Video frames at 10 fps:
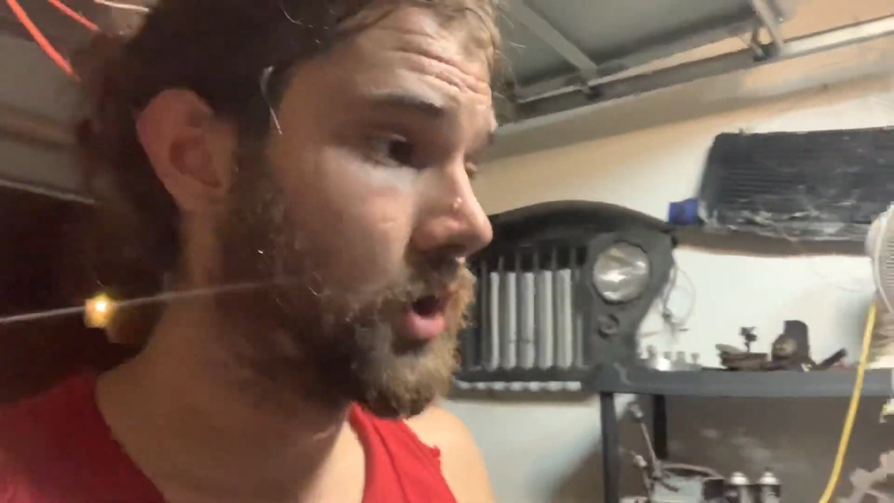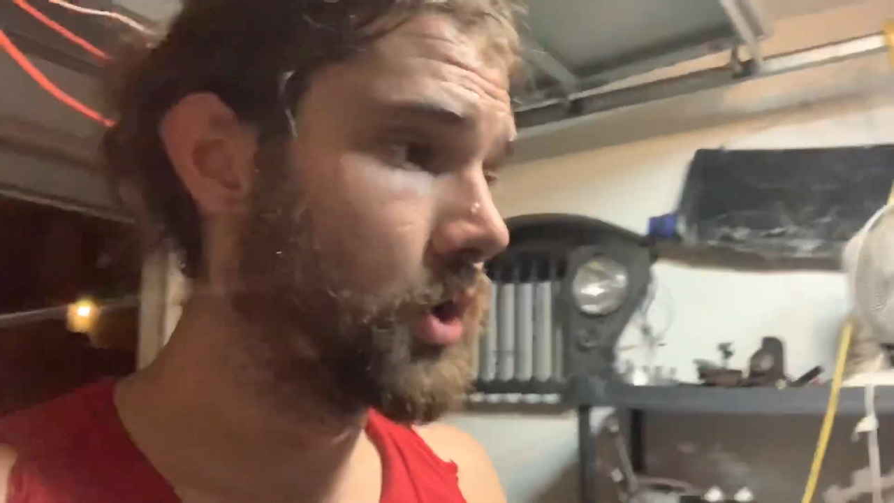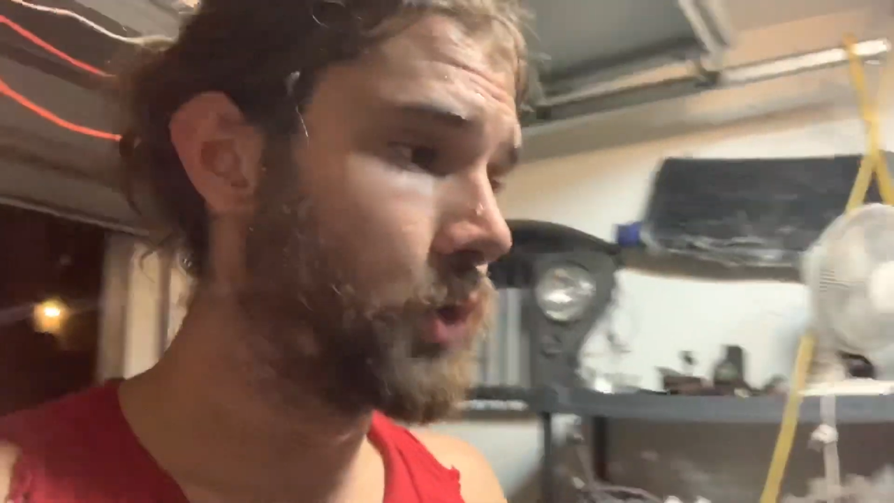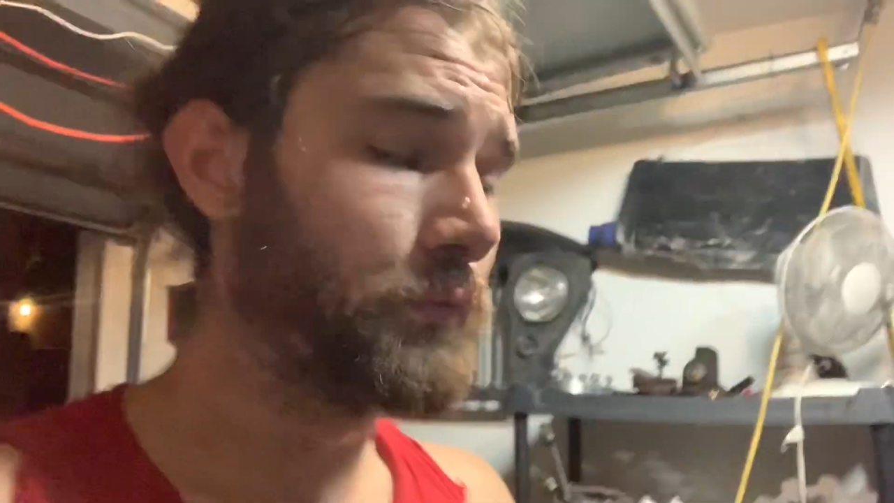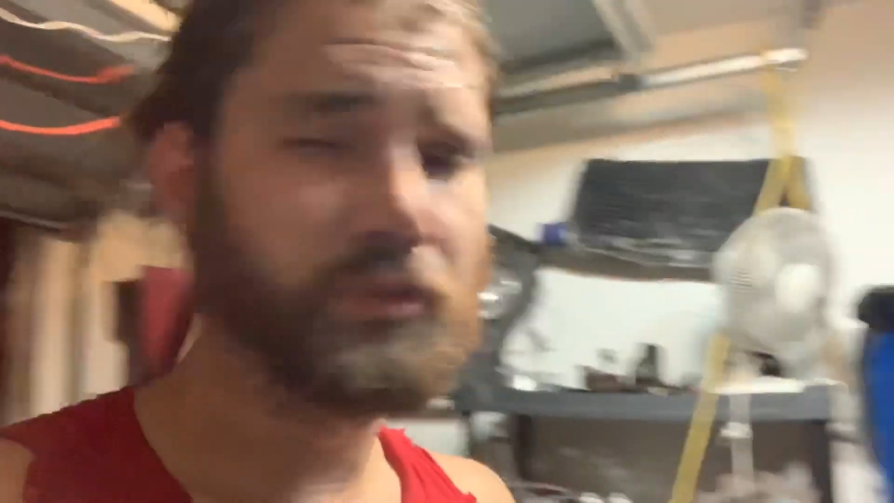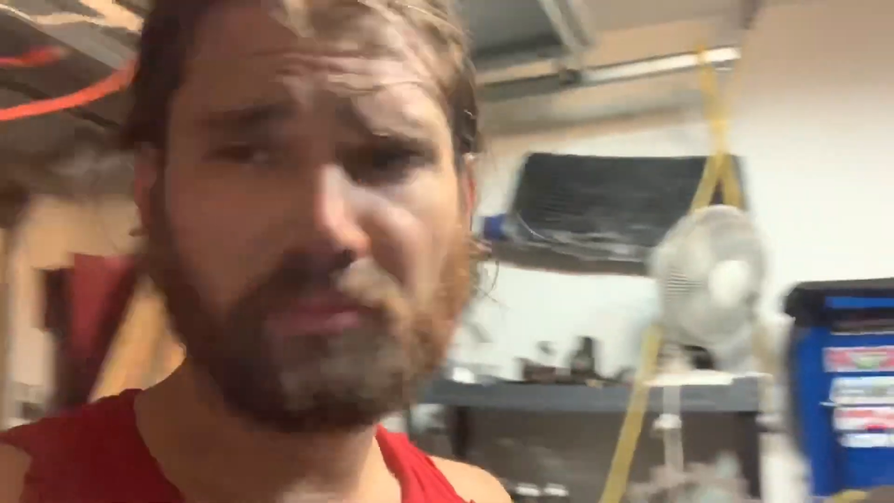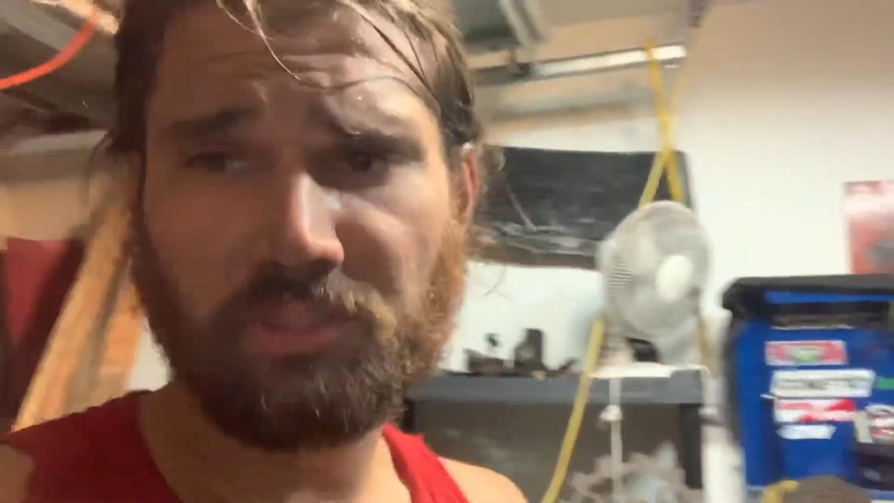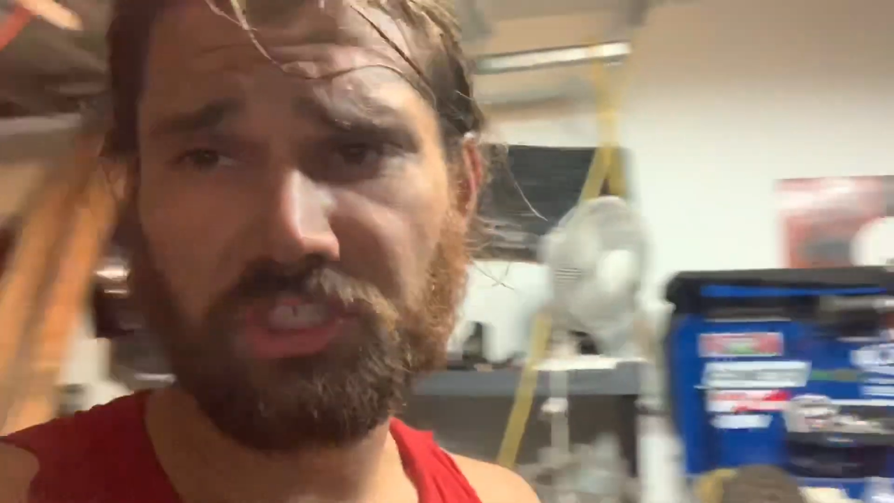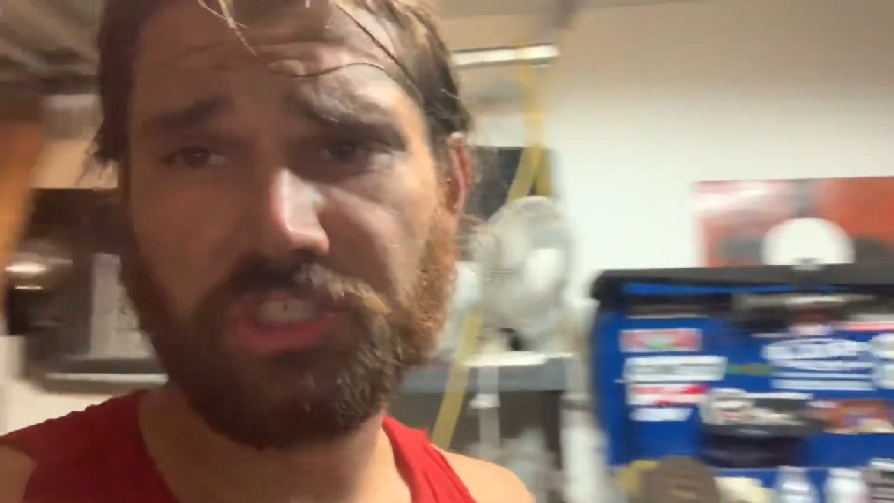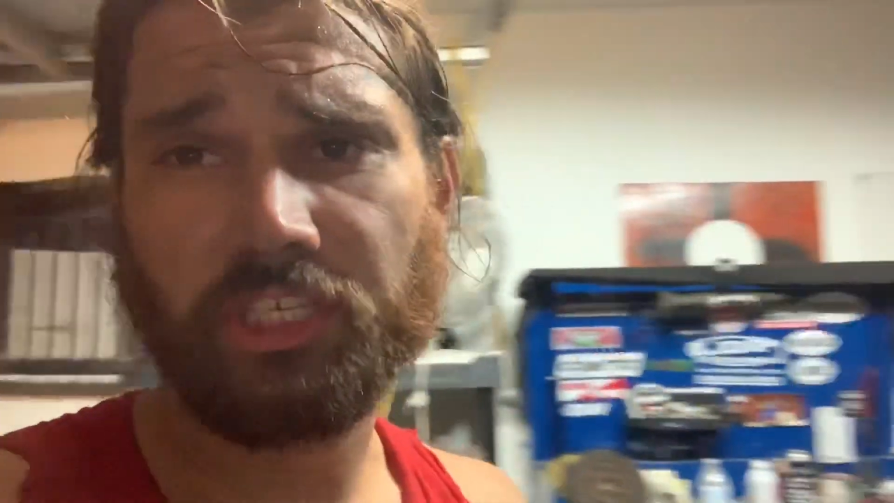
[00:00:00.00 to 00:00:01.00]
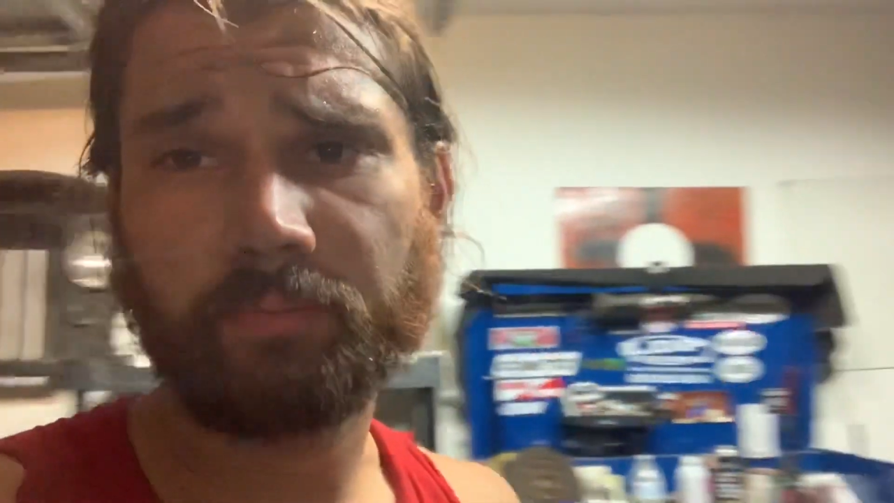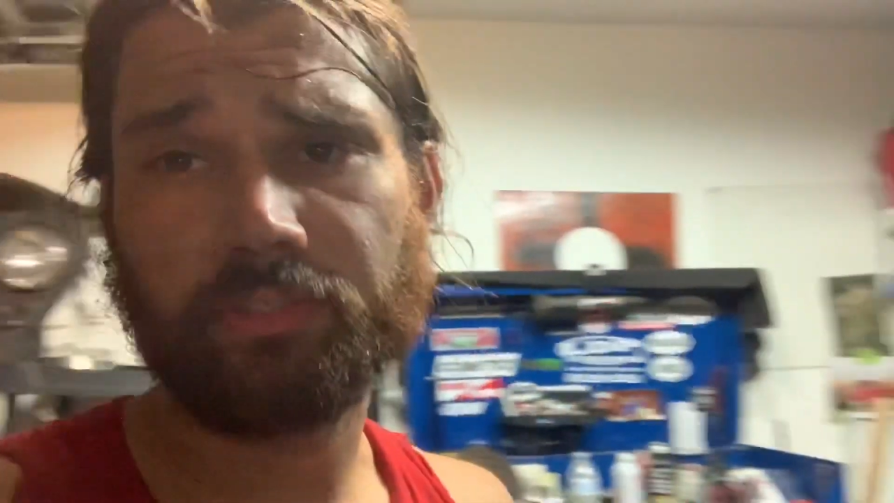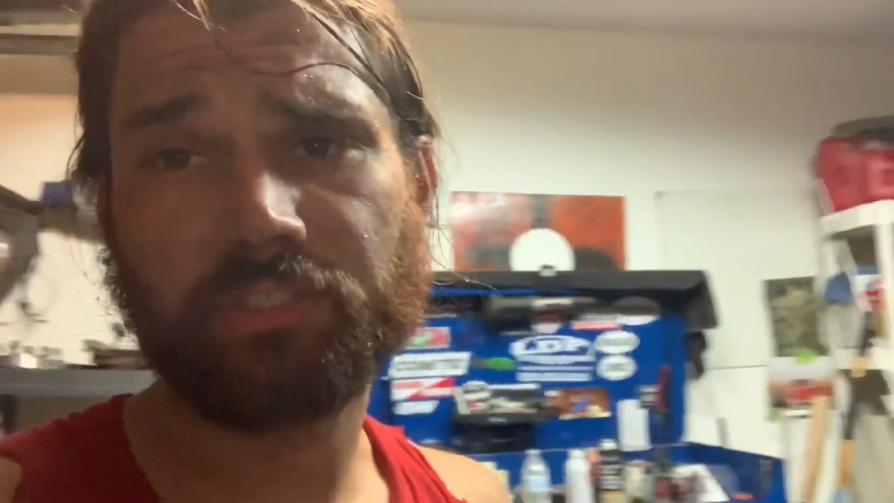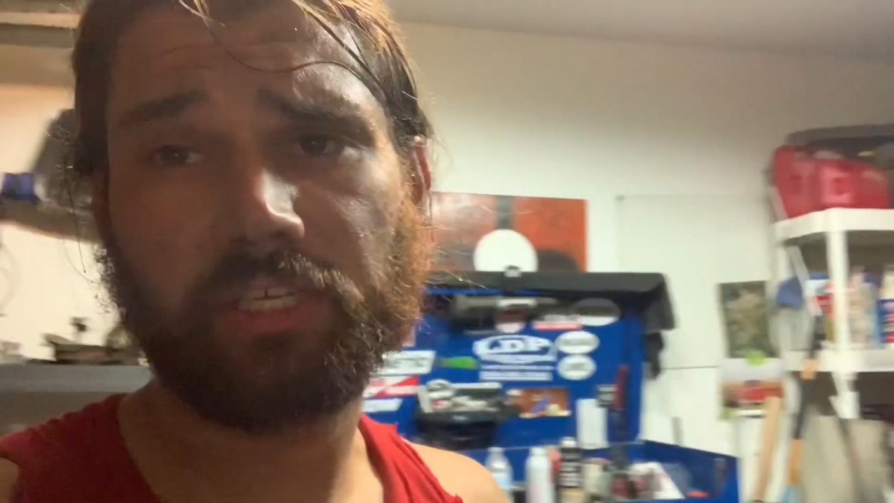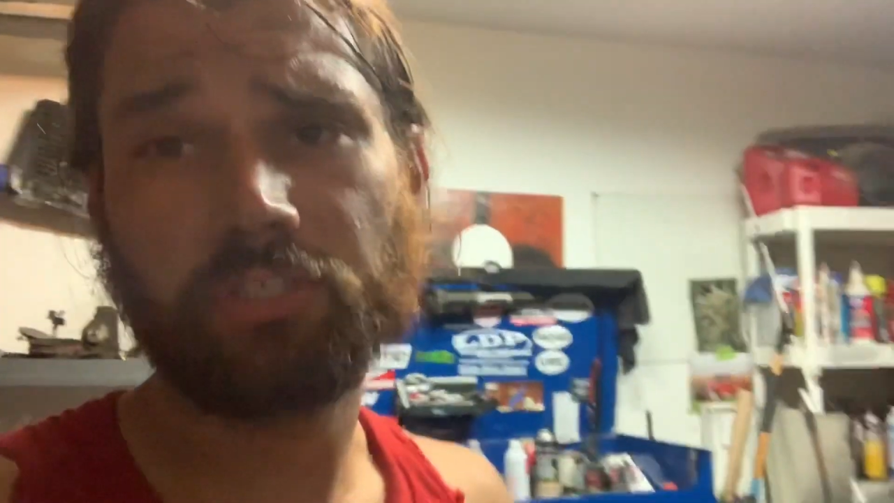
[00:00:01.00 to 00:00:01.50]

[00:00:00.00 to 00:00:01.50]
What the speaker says: Hopefully the machine shop doesn't take